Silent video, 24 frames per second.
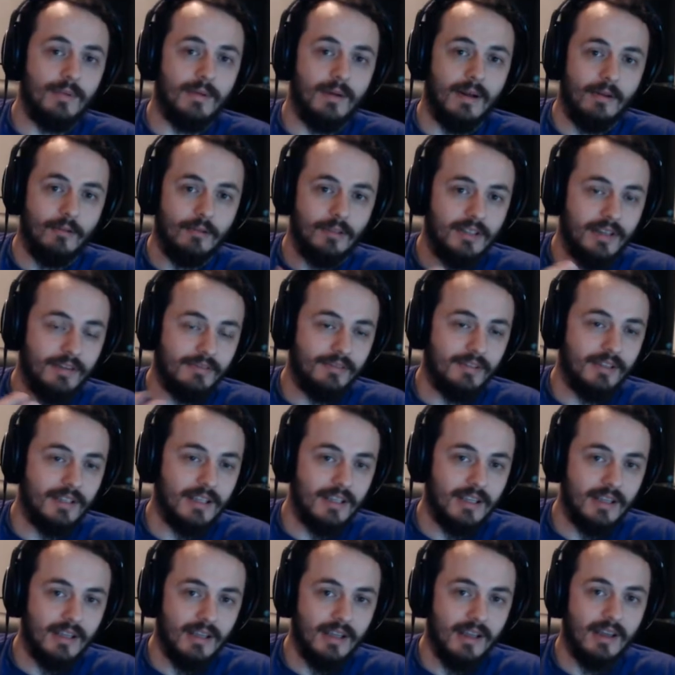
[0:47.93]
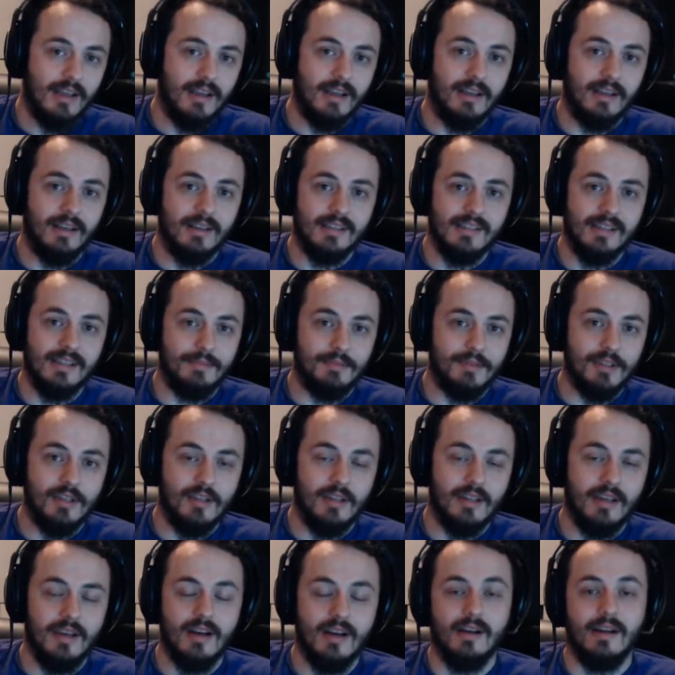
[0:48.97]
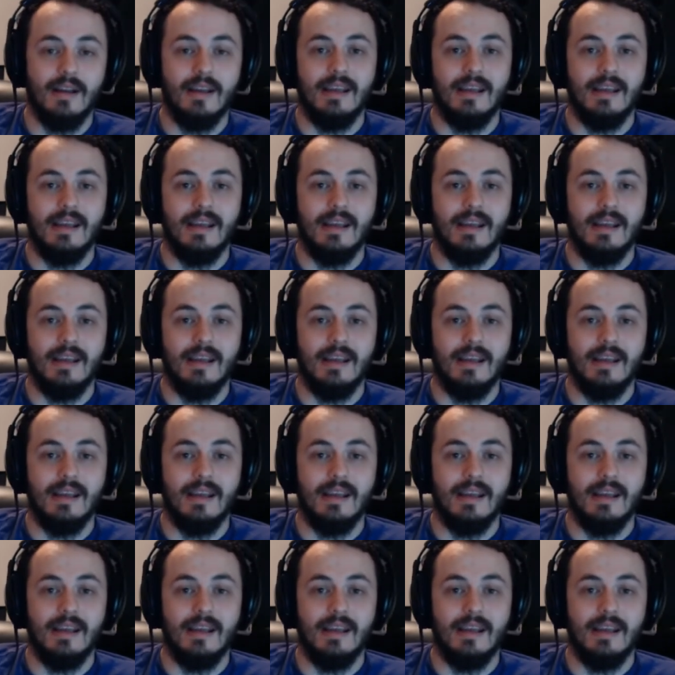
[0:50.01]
and I will definitely accept you there,